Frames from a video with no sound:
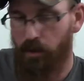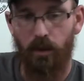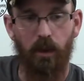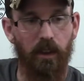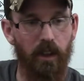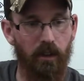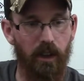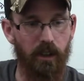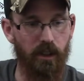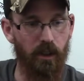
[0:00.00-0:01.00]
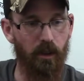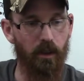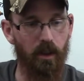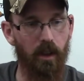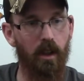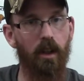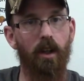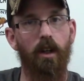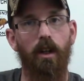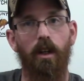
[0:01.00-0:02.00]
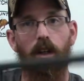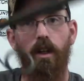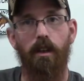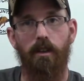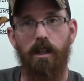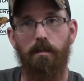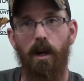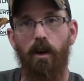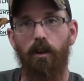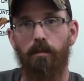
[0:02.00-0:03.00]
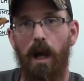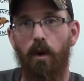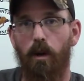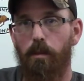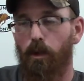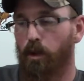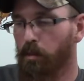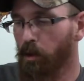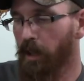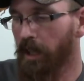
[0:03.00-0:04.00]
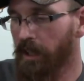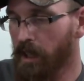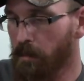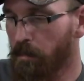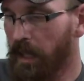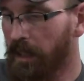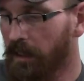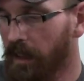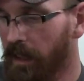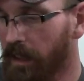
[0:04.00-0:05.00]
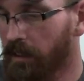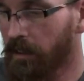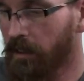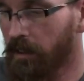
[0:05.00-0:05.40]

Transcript: to 1 gear ratio, 30 pound Power Pro braid main line.